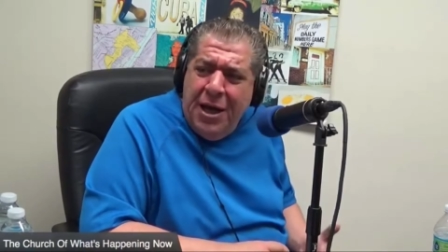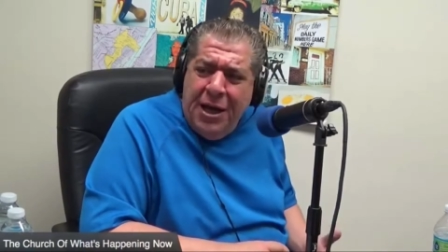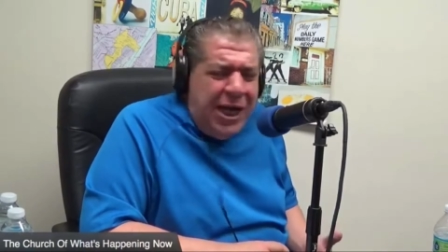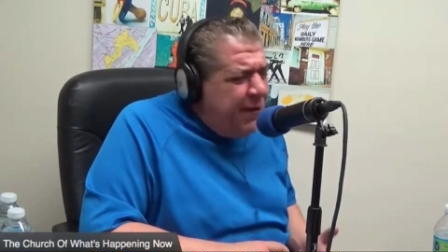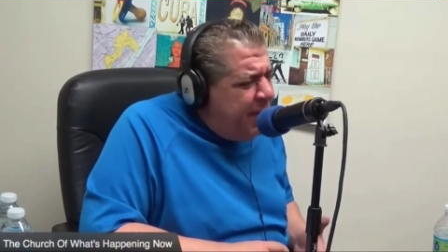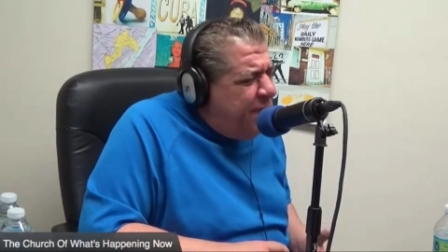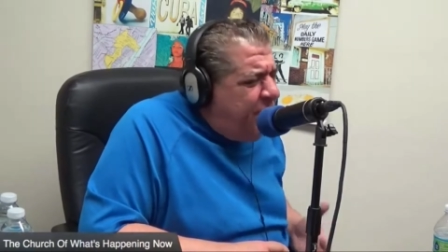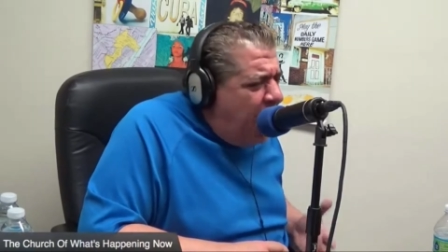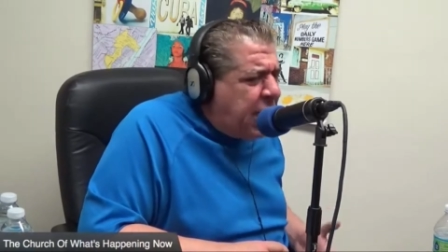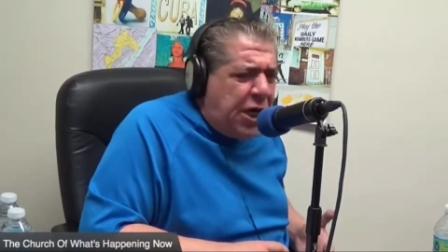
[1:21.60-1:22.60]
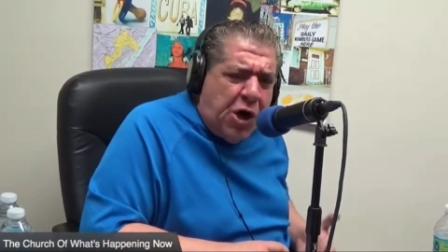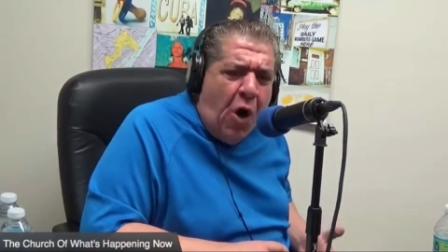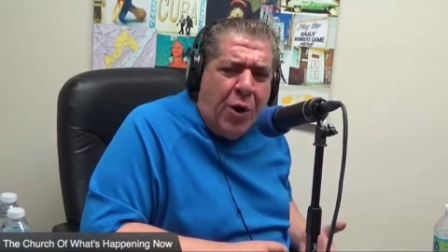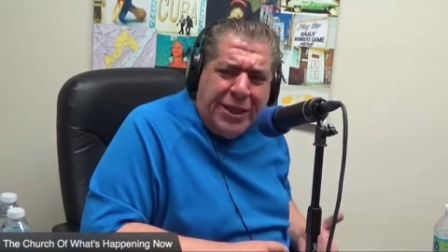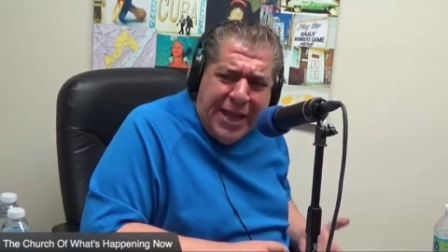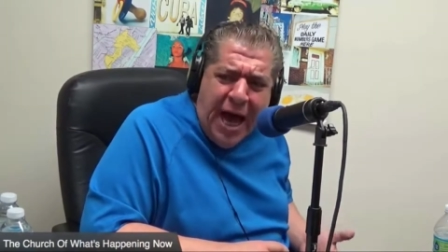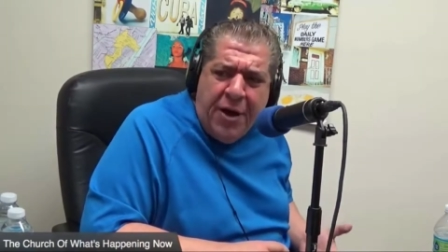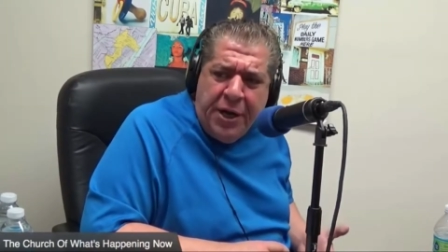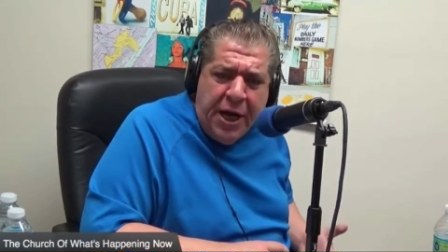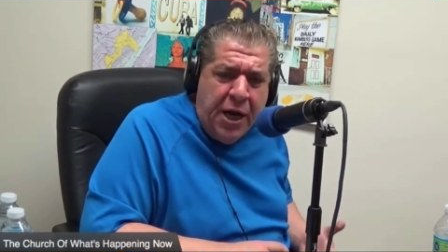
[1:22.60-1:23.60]
Even fucking going
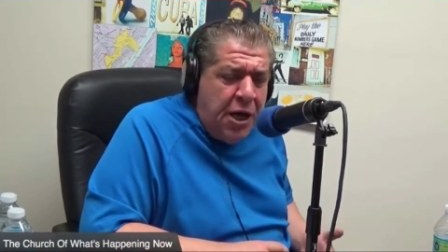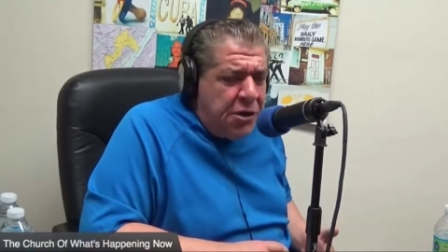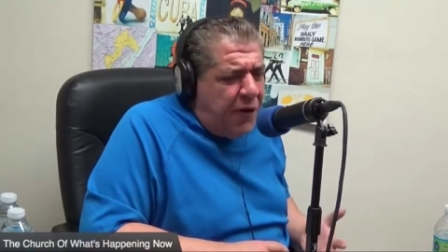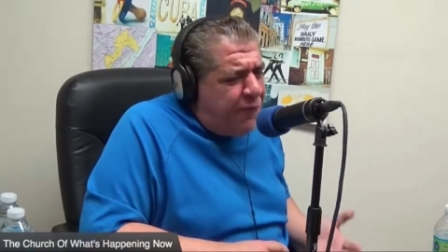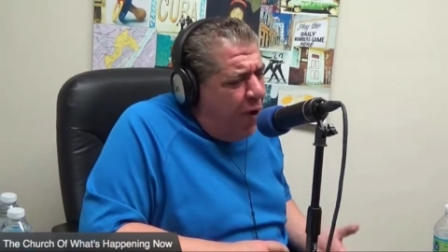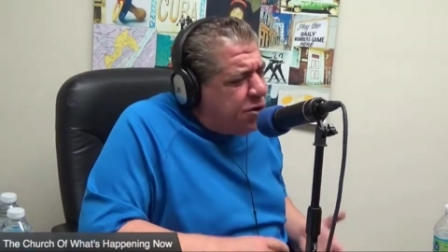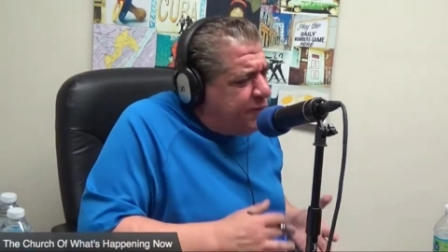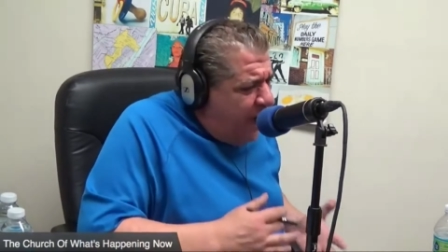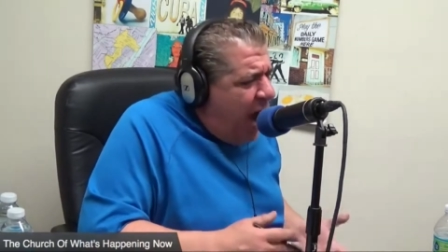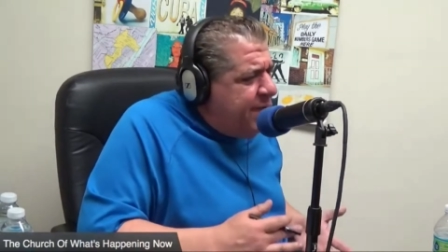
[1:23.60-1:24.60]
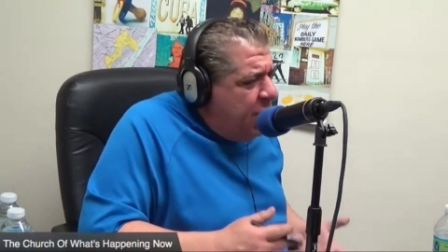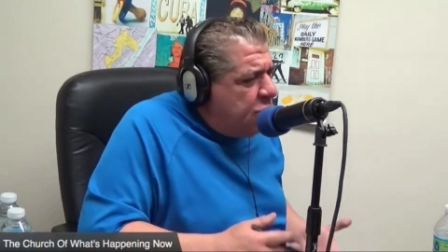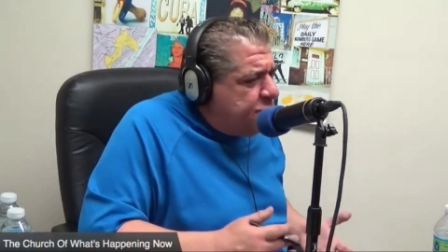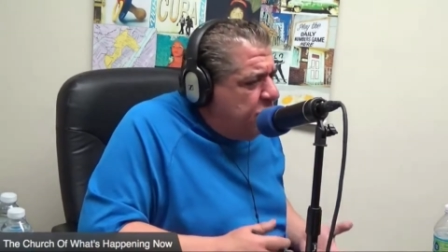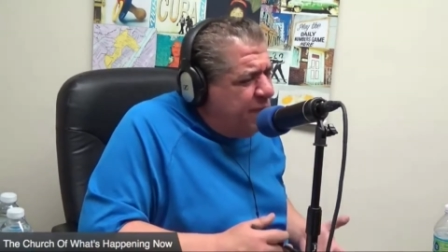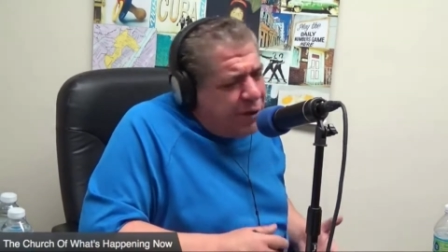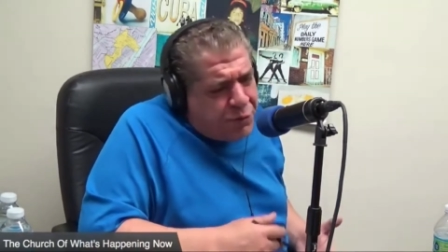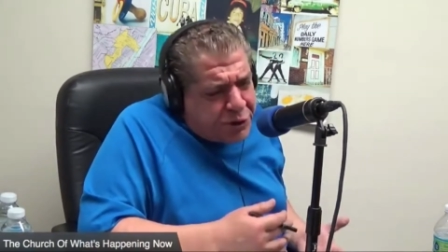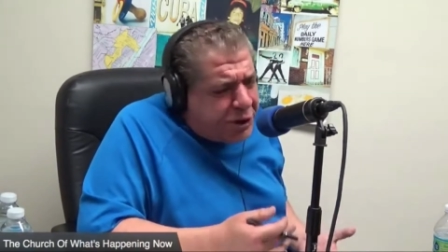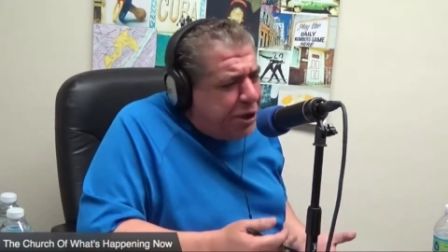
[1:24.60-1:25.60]
down there. The first five of those movies
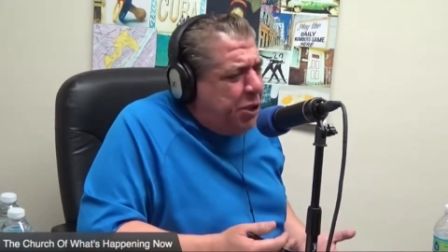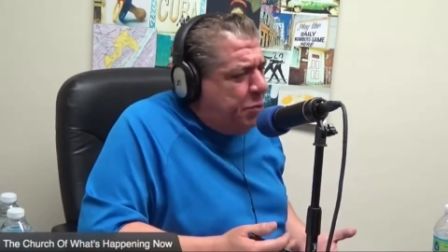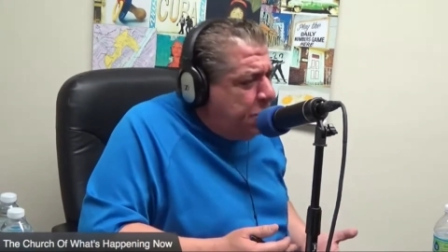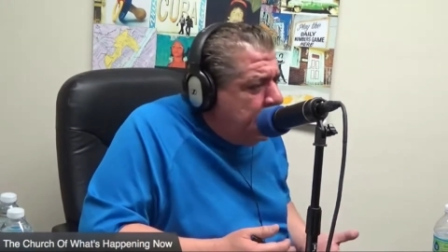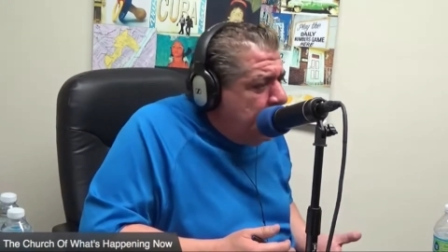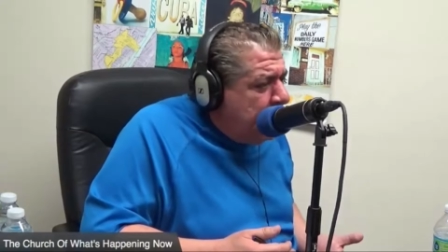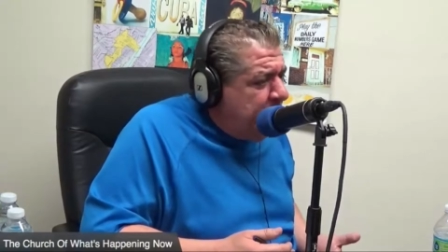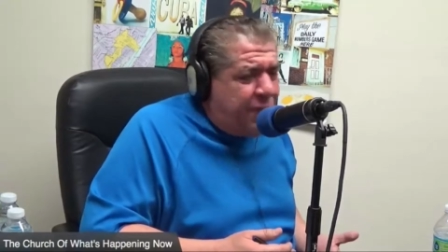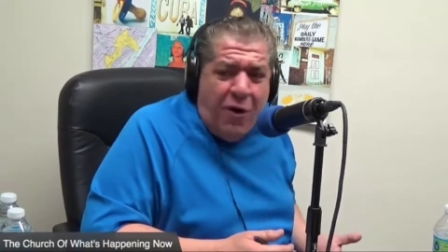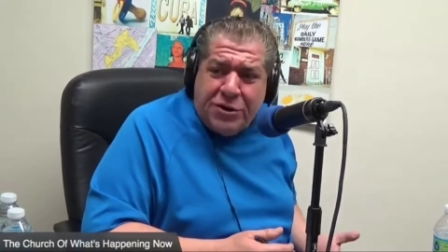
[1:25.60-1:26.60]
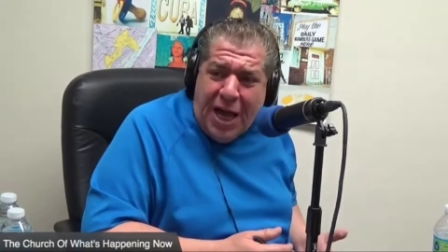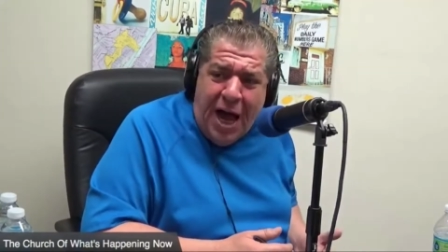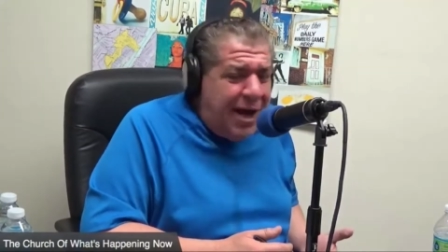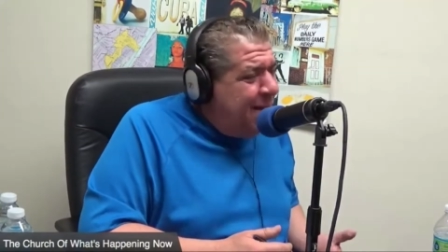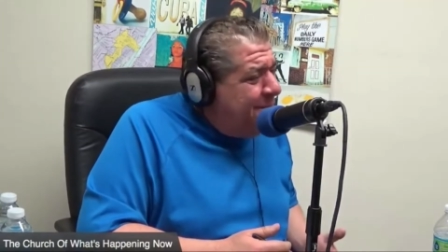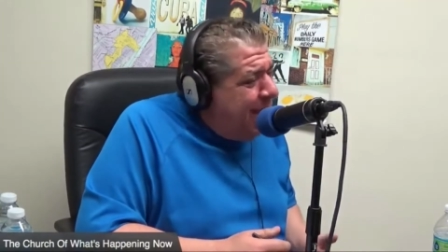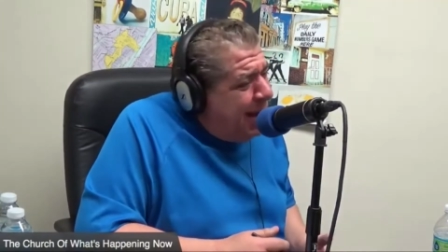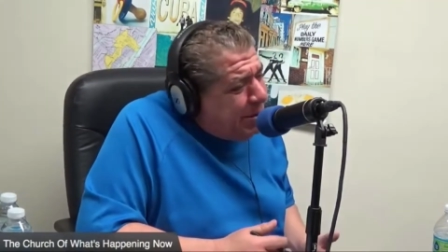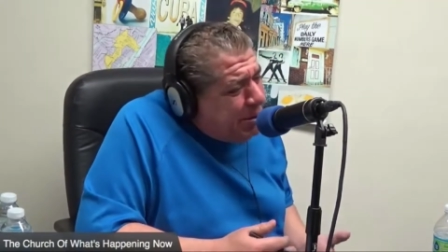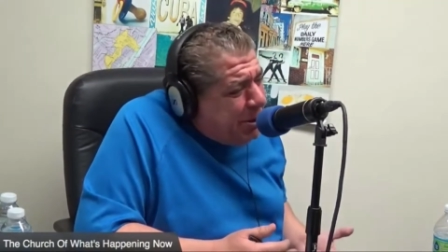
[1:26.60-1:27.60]
was cute. The first Iron
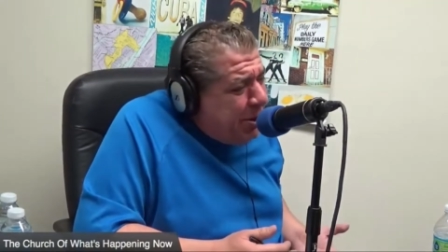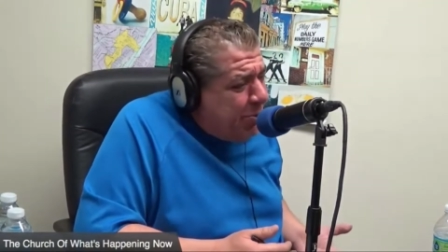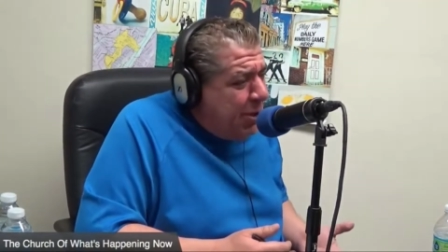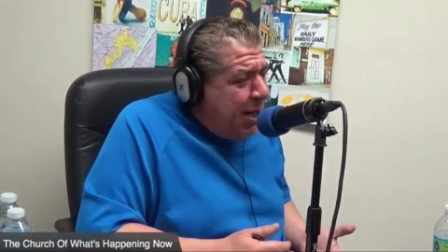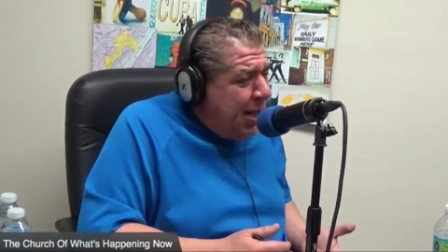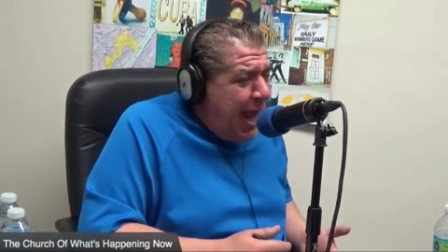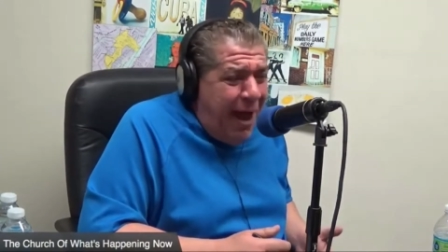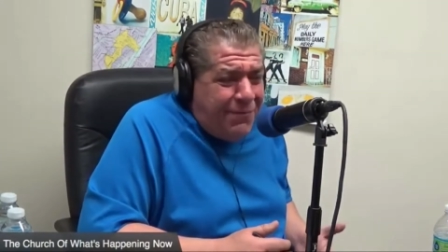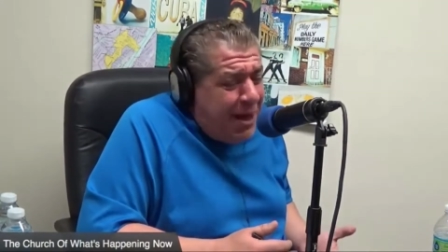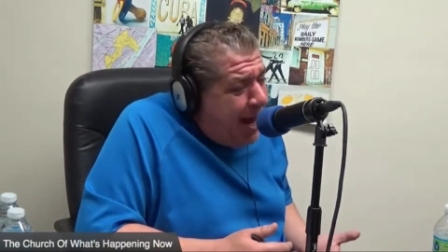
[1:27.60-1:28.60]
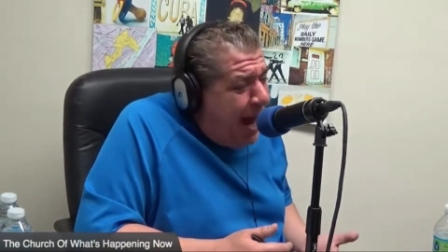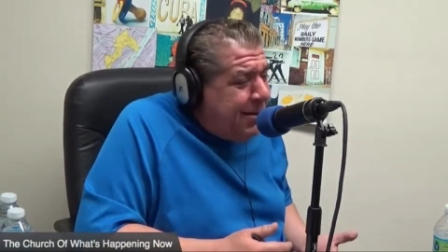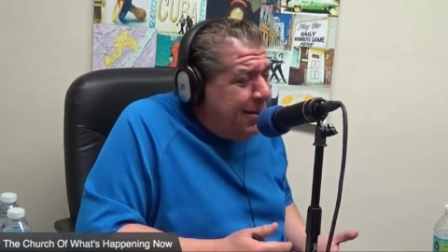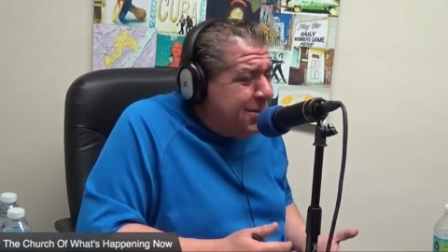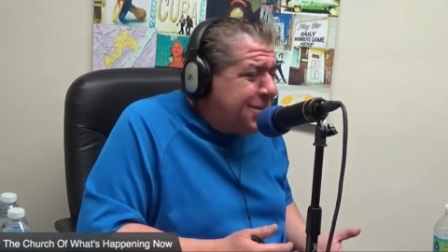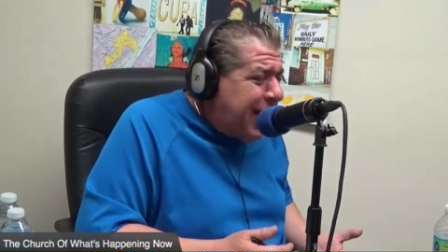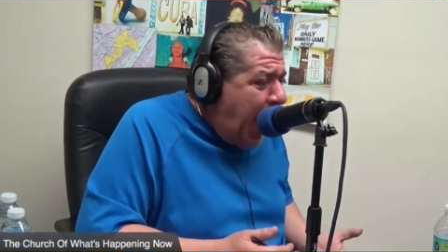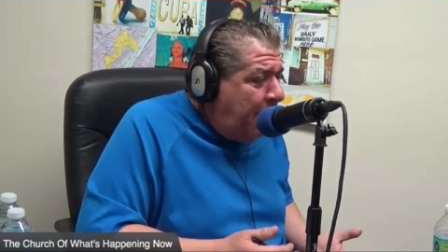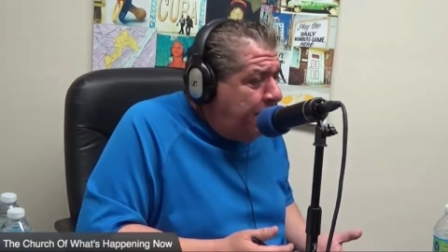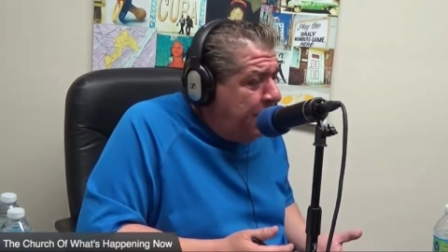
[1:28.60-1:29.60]
Man, cute. After that,
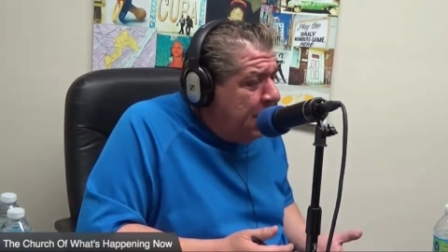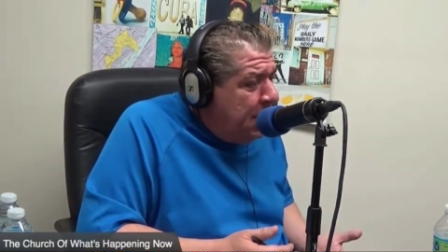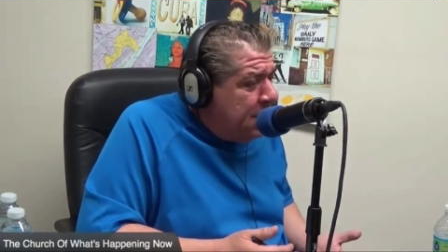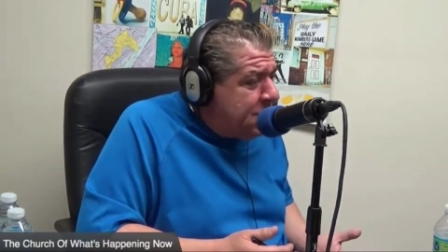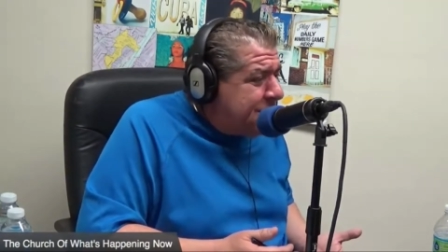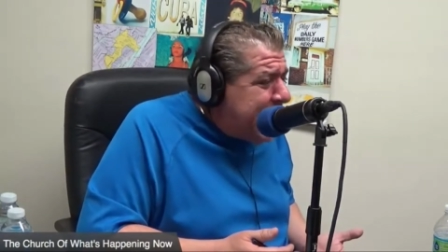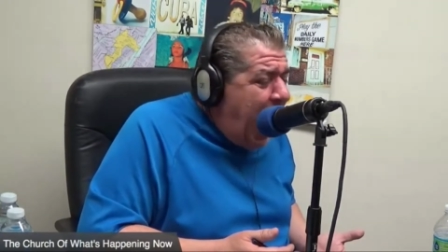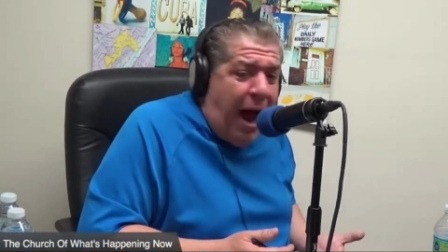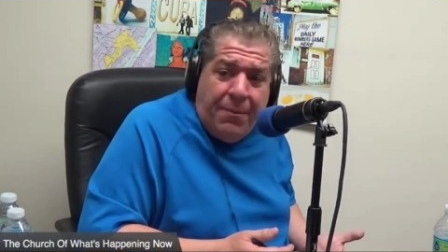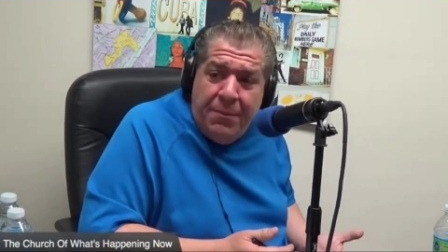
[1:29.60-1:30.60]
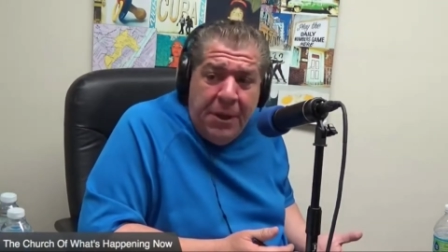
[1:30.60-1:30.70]
stop. Stop.